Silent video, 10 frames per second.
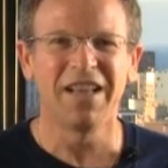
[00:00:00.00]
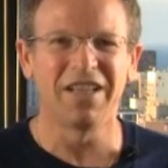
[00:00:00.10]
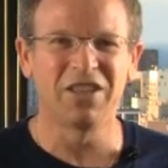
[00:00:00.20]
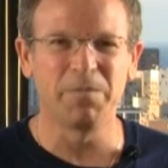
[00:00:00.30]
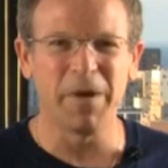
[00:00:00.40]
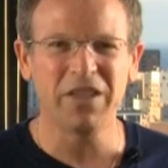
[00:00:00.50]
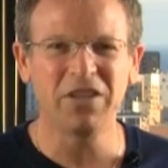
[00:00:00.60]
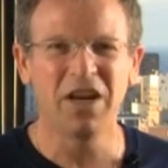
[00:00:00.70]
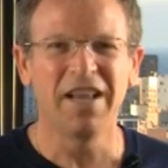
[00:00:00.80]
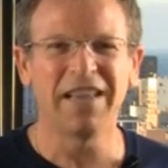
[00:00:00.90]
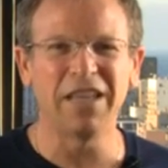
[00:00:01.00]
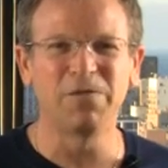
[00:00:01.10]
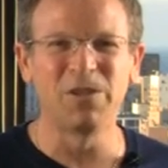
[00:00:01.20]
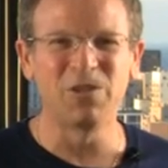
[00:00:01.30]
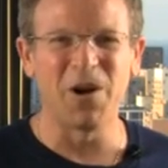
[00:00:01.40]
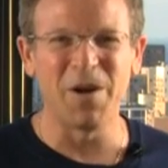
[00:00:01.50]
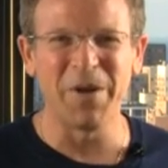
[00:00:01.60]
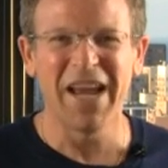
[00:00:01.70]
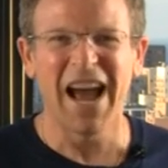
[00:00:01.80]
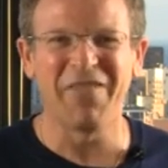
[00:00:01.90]
This is Mitch. Thanks for joining
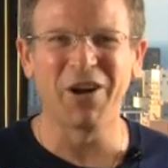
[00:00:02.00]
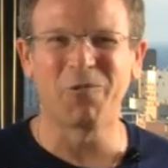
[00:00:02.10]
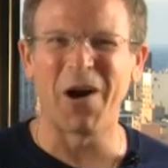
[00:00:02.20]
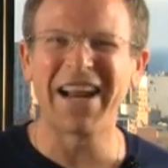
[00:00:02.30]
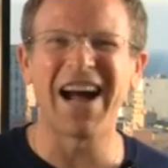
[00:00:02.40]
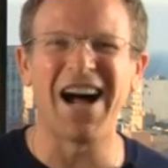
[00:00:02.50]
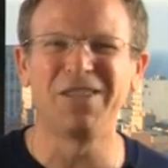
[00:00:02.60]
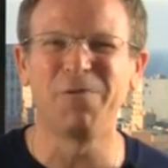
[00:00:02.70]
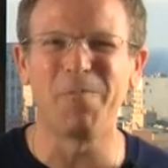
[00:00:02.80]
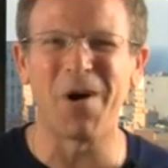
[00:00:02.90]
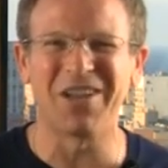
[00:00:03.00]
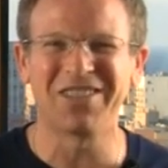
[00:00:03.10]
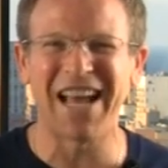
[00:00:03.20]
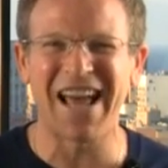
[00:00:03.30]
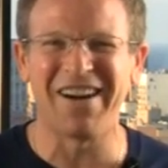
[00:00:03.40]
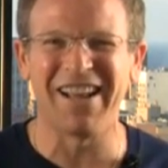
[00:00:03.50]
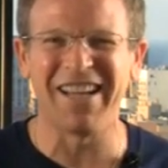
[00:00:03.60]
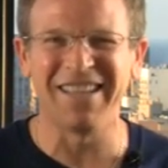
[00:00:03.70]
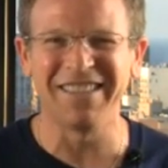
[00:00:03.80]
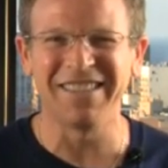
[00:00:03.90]
me. Have a great college football Saturday.